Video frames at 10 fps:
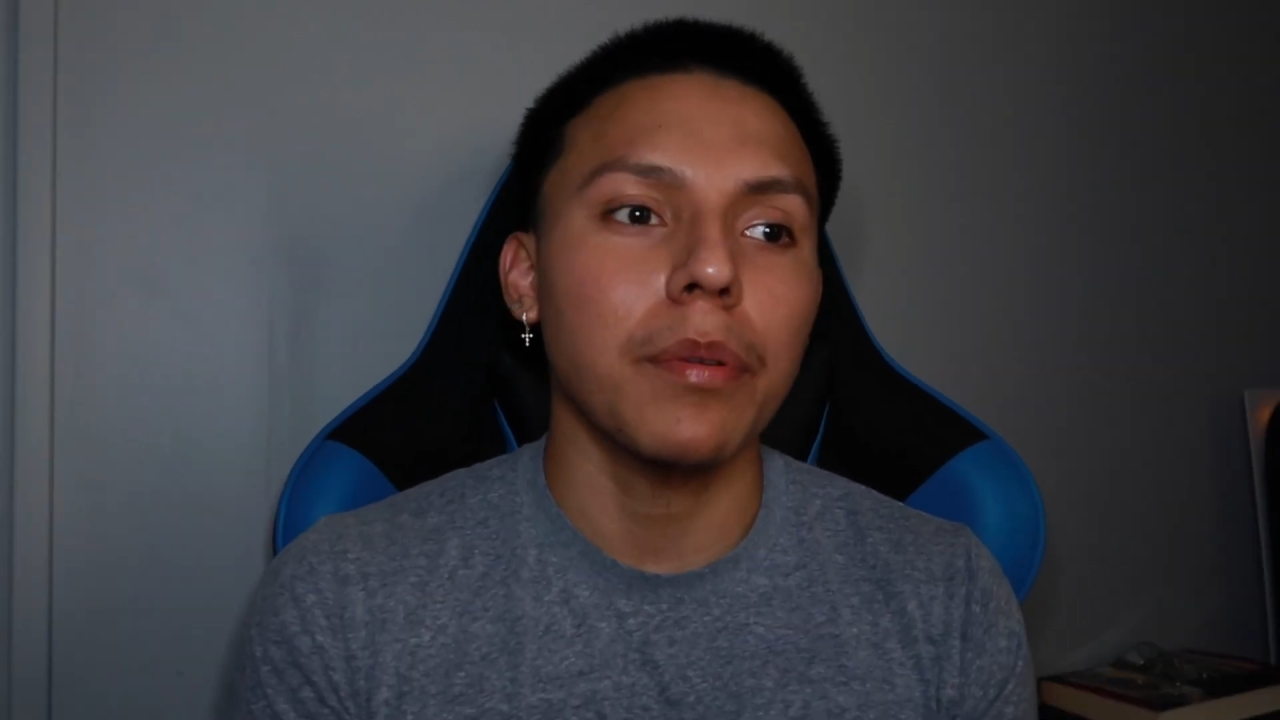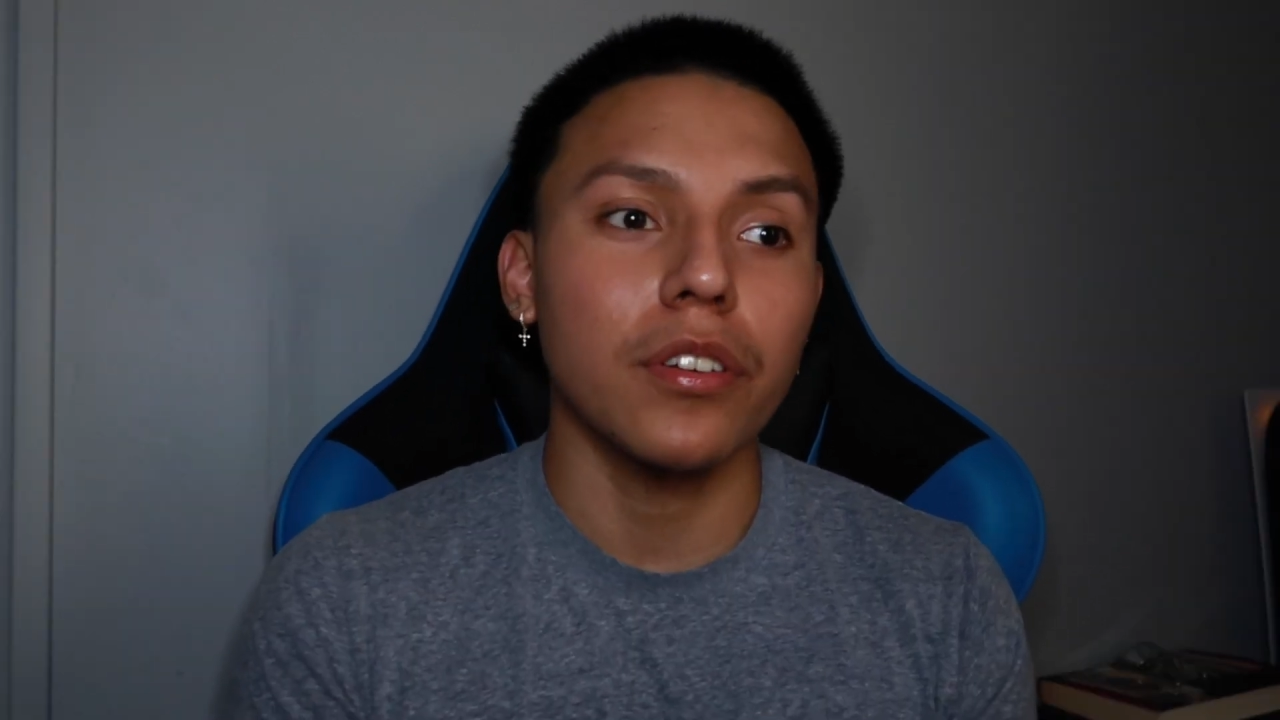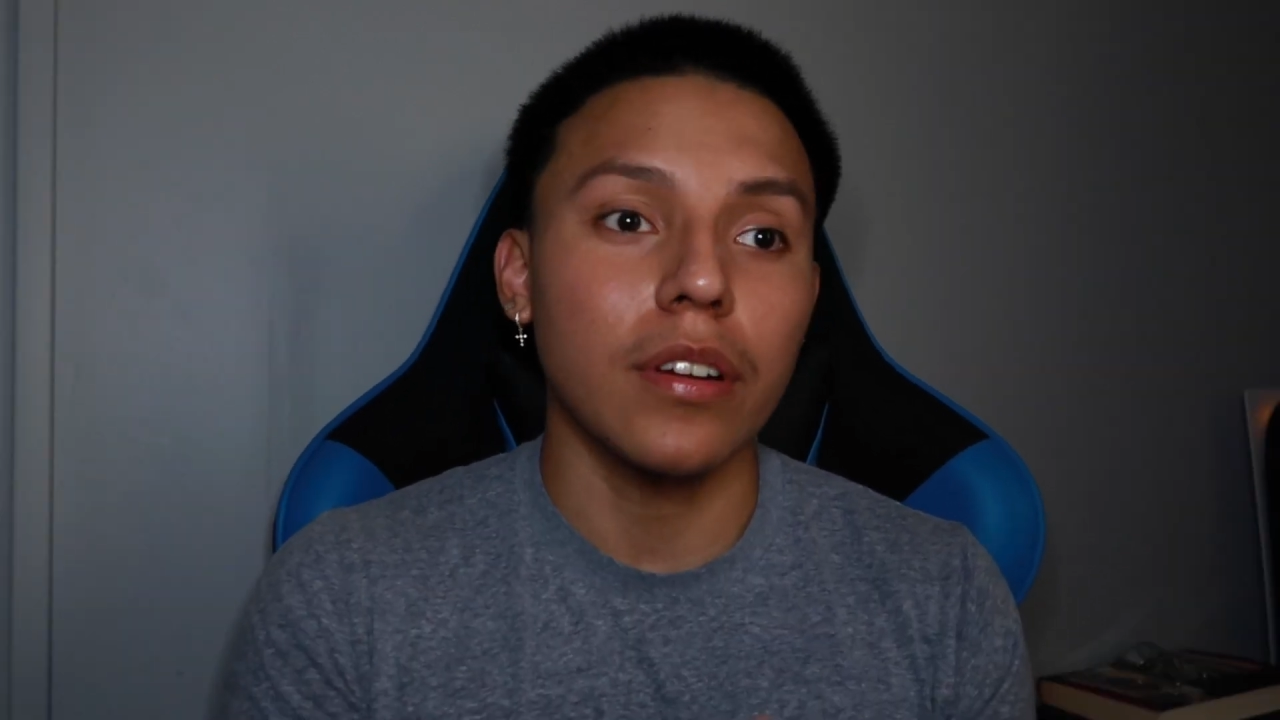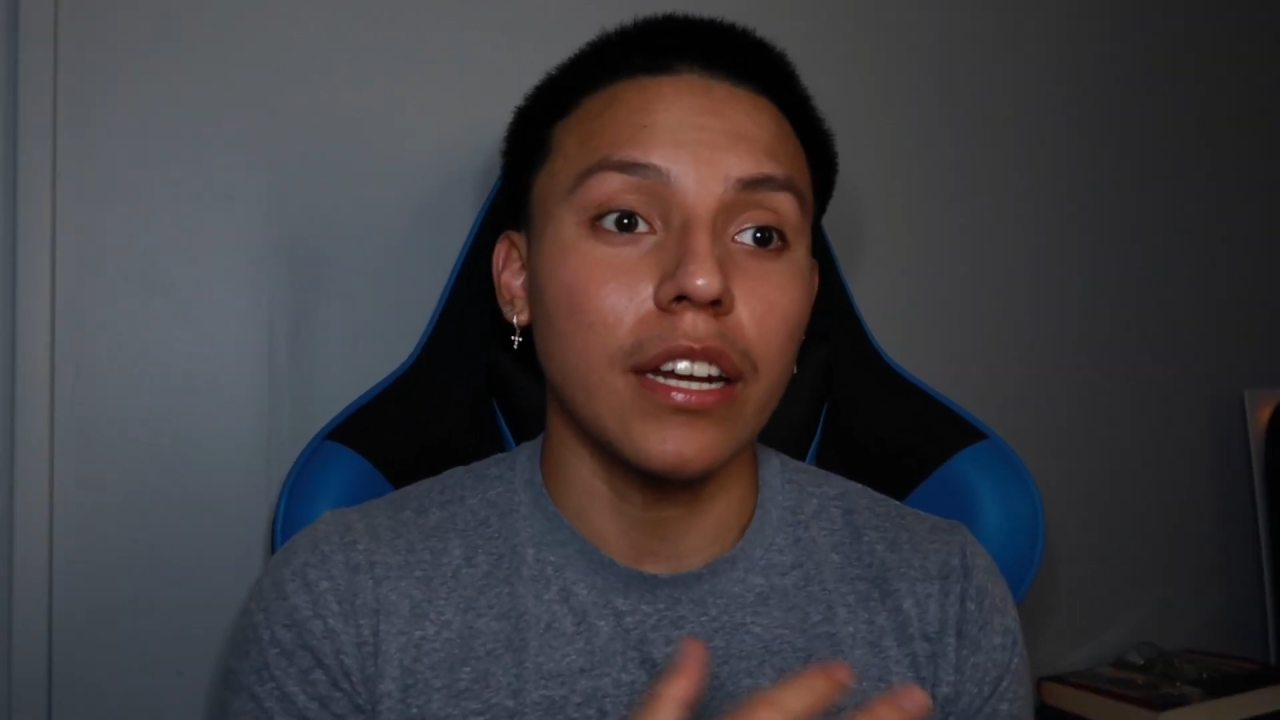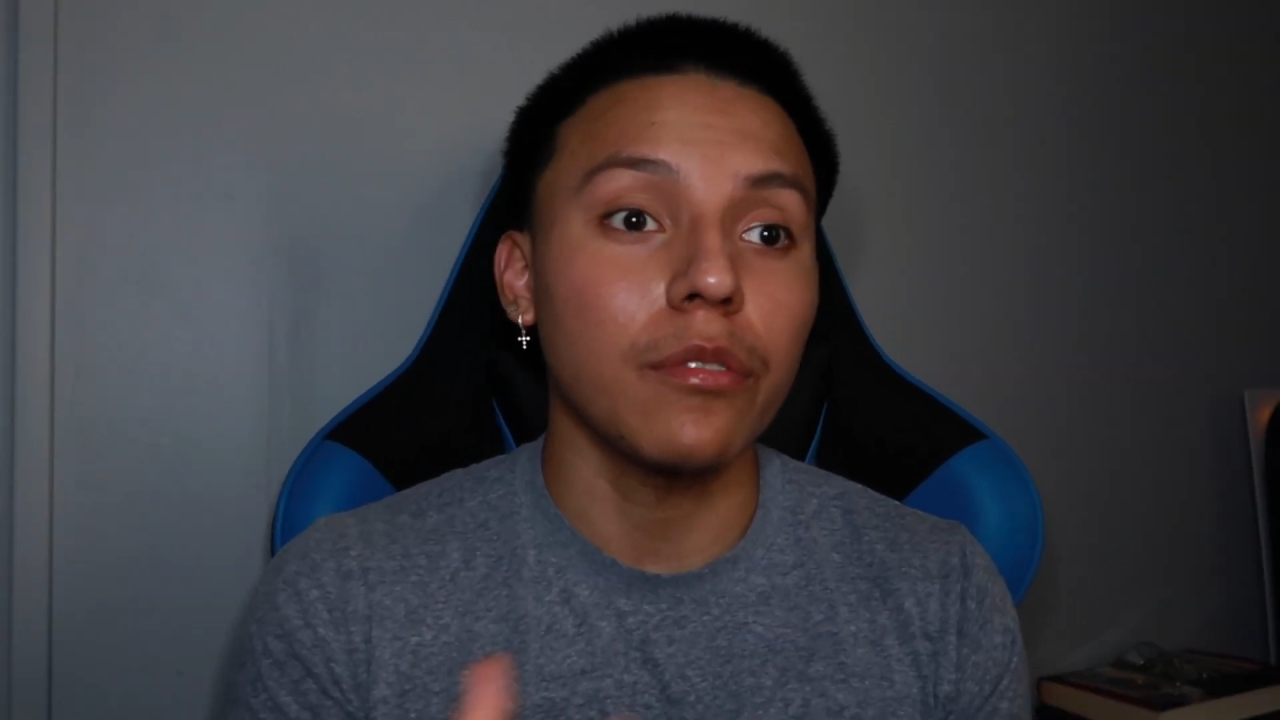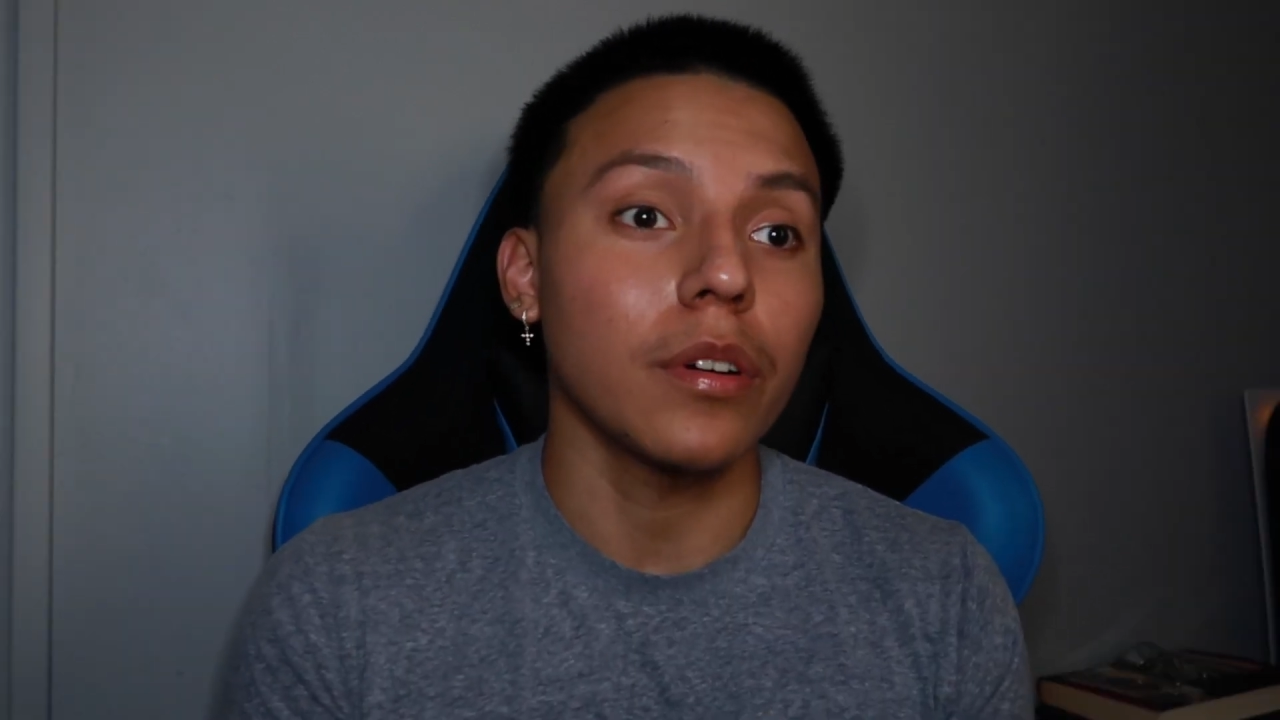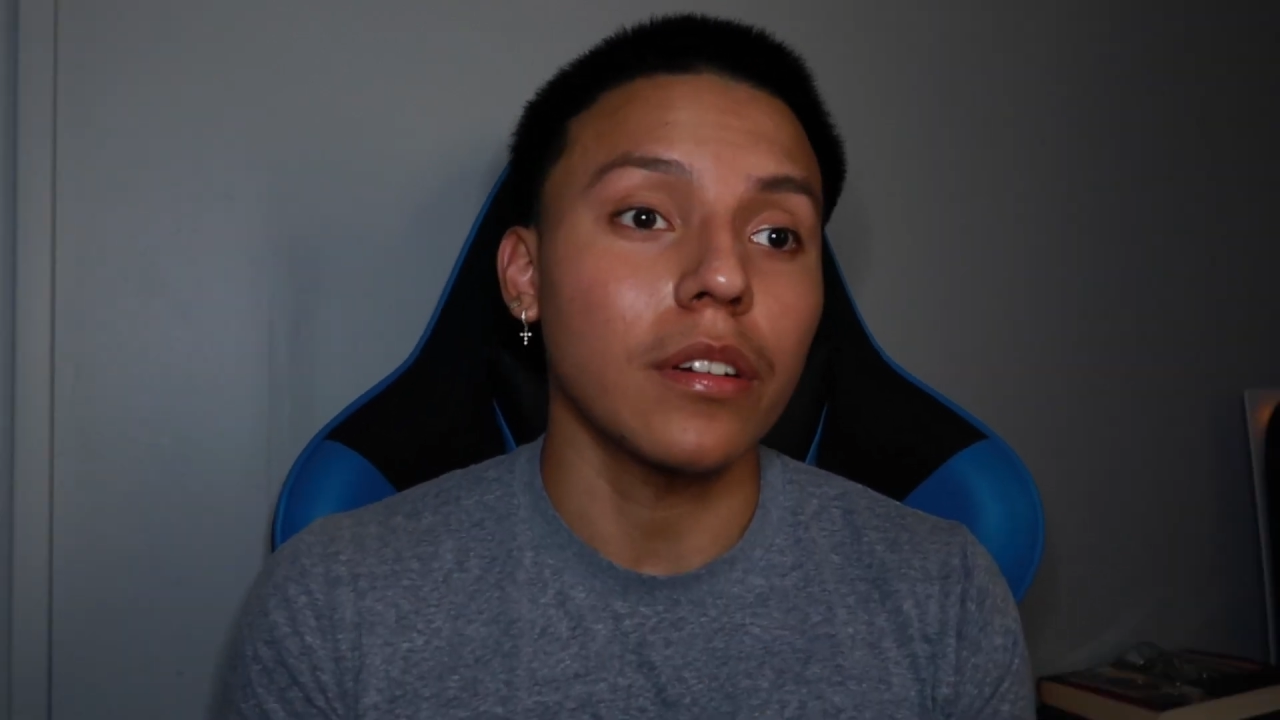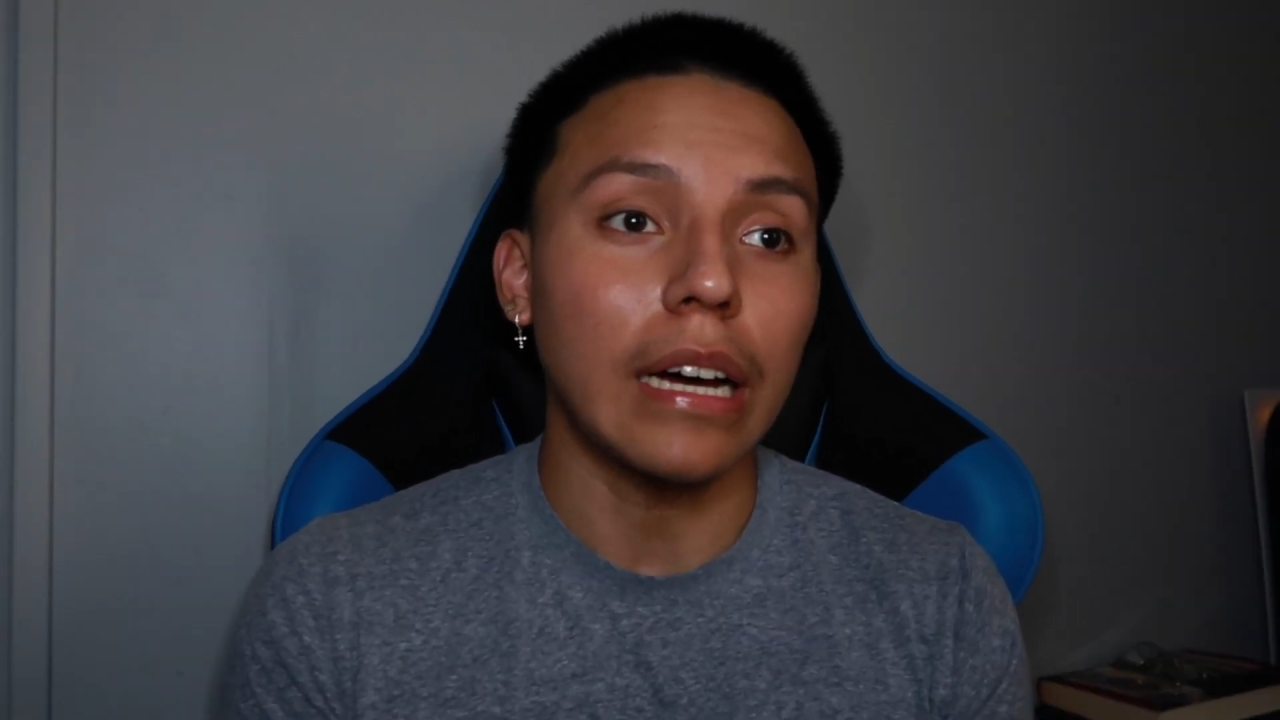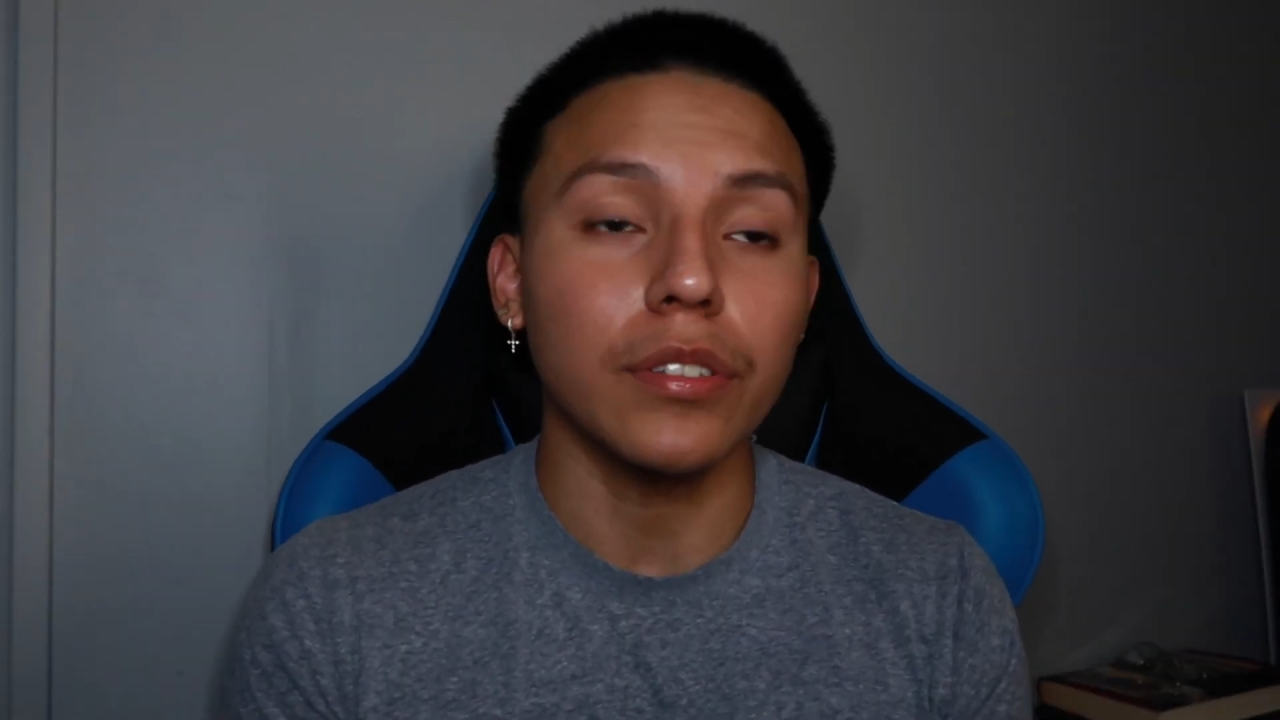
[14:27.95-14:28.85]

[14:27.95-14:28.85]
I'm pretty sure anyone